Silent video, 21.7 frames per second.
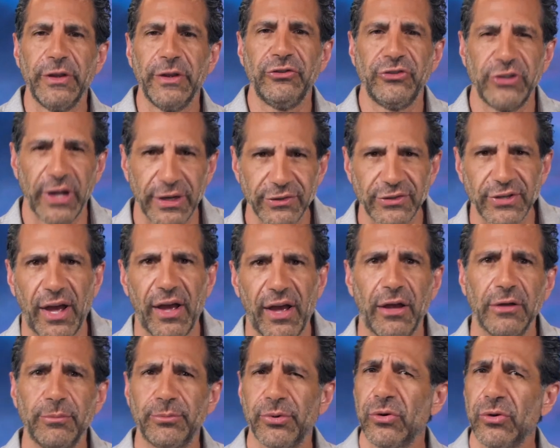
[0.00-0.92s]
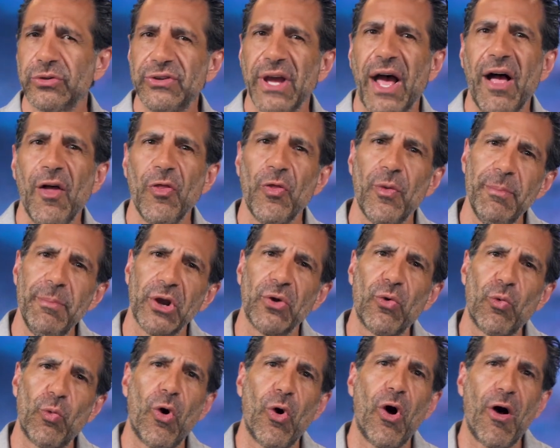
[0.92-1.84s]
and the Gentile. It broke down the
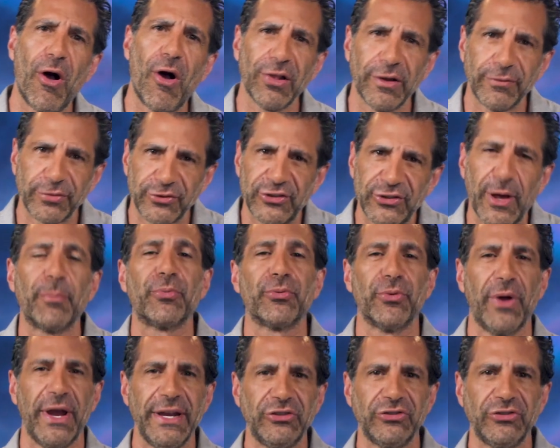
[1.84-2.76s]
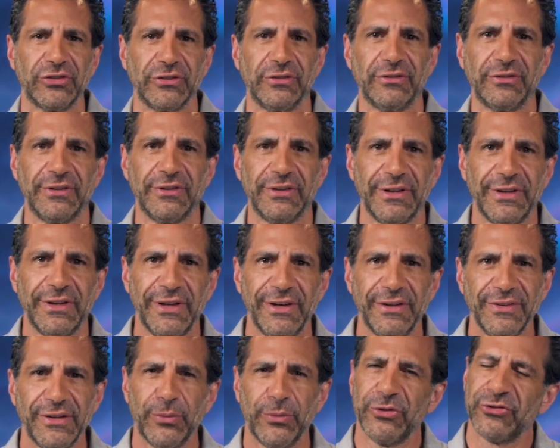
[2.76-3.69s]
middle wall of separation
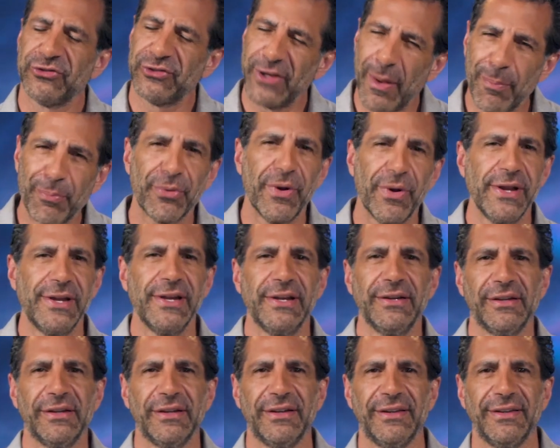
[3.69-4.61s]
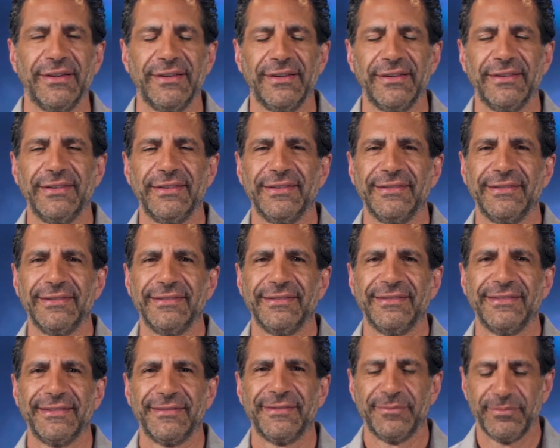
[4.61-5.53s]
that was separating
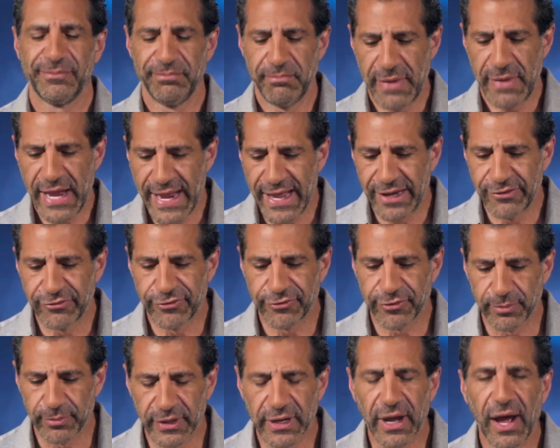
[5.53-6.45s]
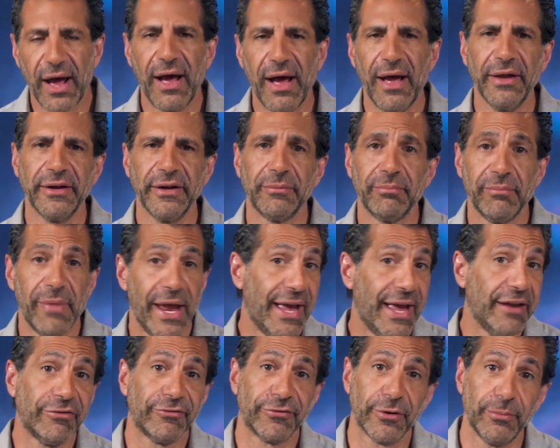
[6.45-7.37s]
man from God and
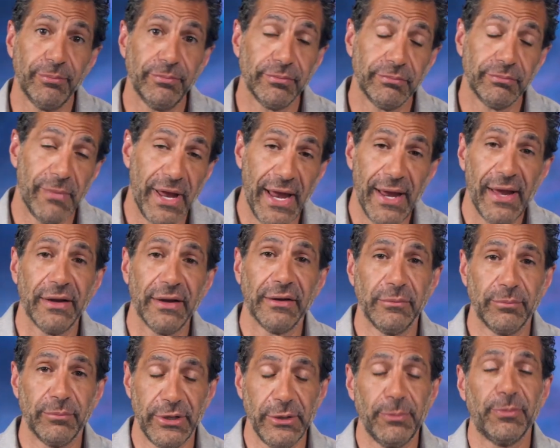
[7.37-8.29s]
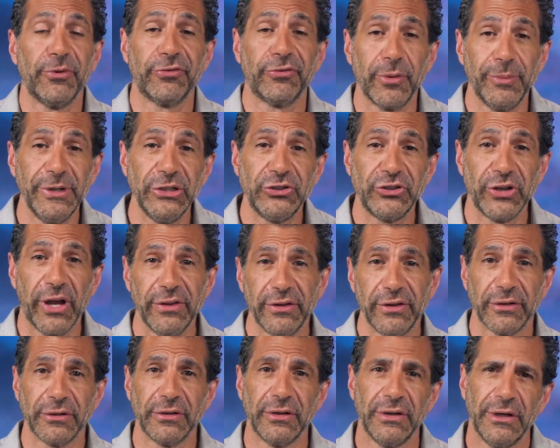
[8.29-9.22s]
man from man, people from each
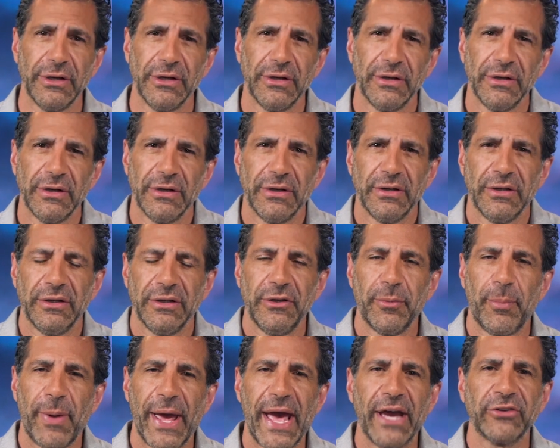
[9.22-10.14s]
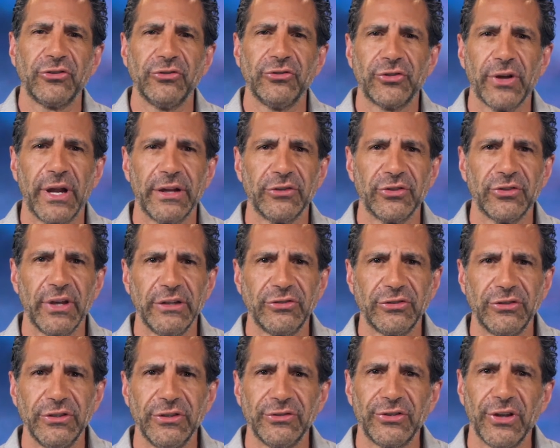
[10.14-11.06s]
other. In the Passion
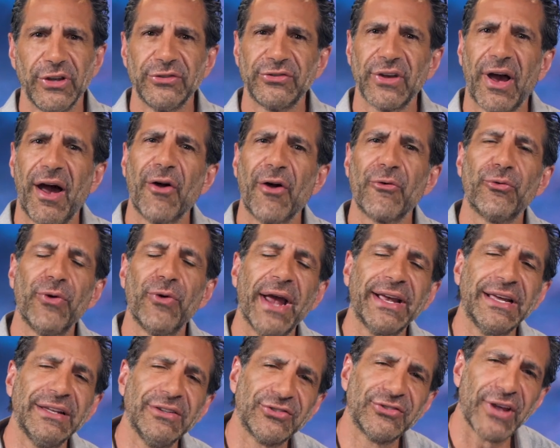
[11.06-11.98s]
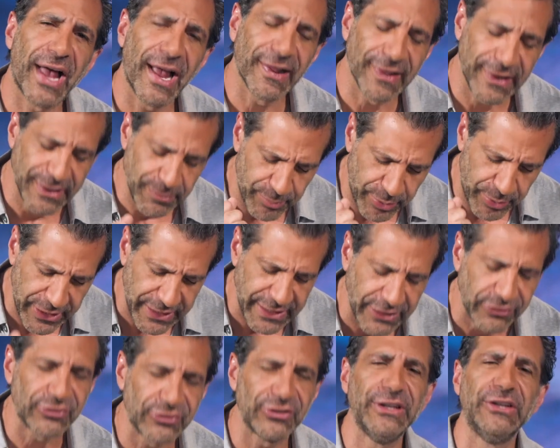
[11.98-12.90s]
Translation, it says, our reconciling
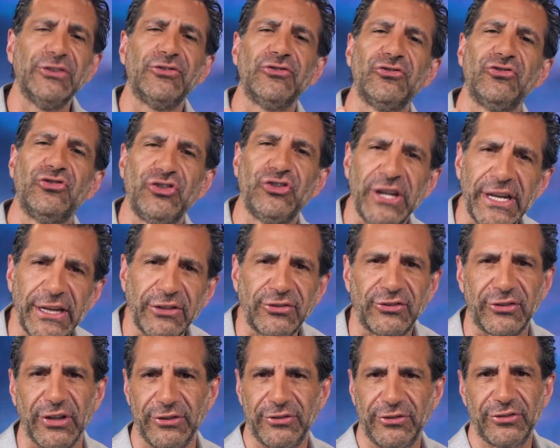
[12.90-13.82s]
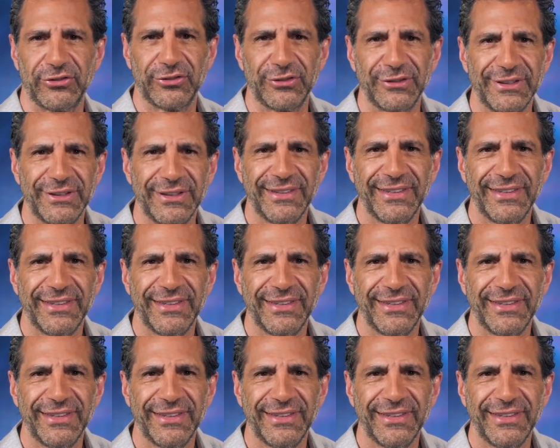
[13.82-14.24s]
peace is Jesus.